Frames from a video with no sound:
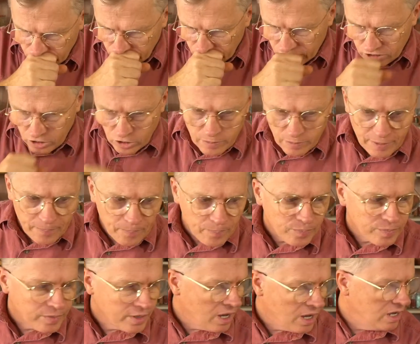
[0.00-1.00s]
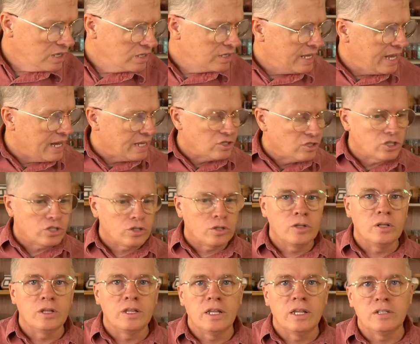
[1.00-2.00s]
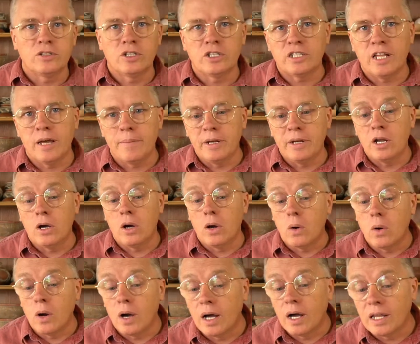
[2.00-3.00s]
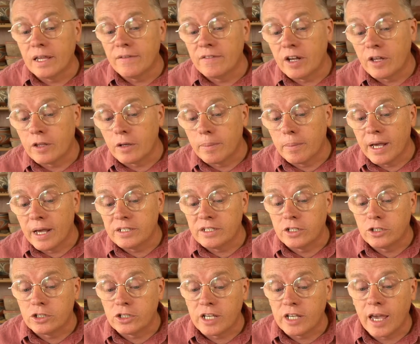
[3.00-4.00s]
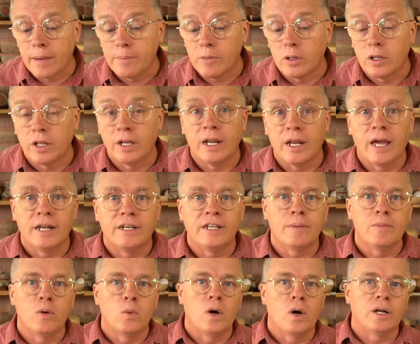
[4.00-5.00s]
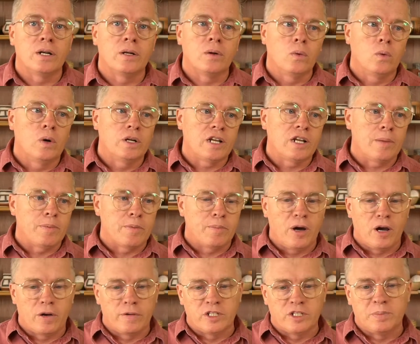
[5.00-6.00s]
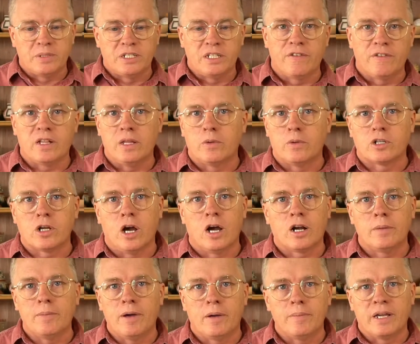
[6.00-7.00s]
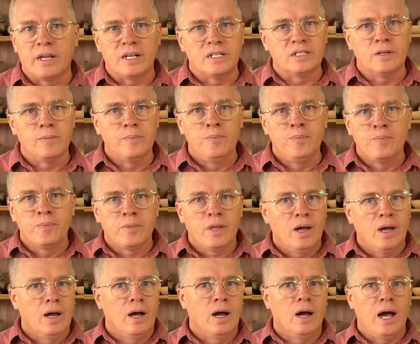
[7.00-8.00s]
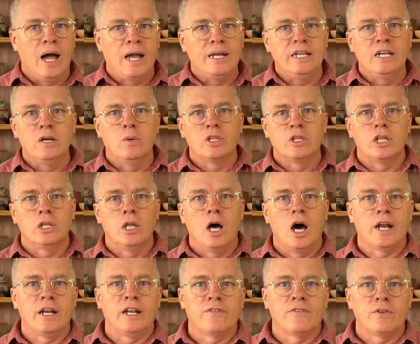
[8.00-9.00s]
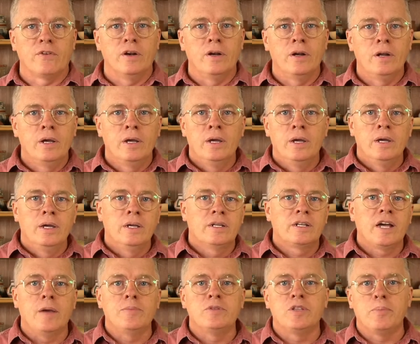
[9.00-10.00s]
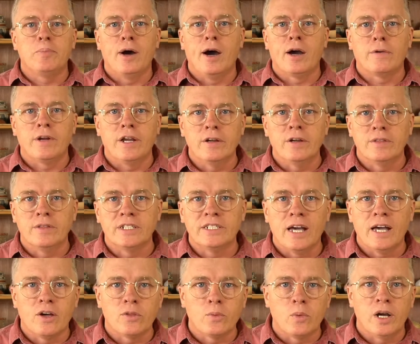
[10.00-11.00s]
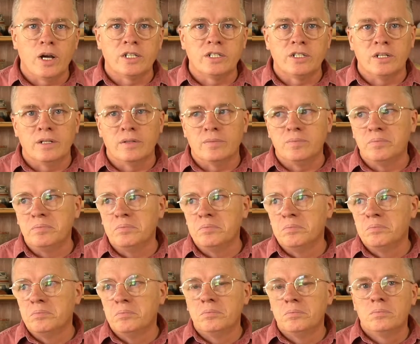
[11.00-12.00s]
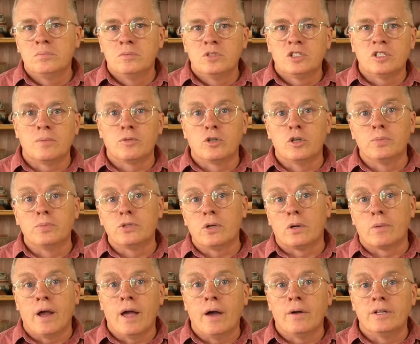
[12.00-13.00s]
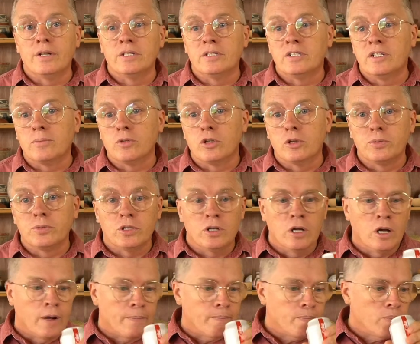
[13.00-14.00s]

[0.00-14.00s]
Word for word: excuse me. Uh, yeah, just just let me know. Uh, leave another message, Samuel, and, and tell me what, what type of pottery specifically we're talking about because uh, I deal with a lot of different types of pottery here in the Southwest, and some groups are around and some groups are not.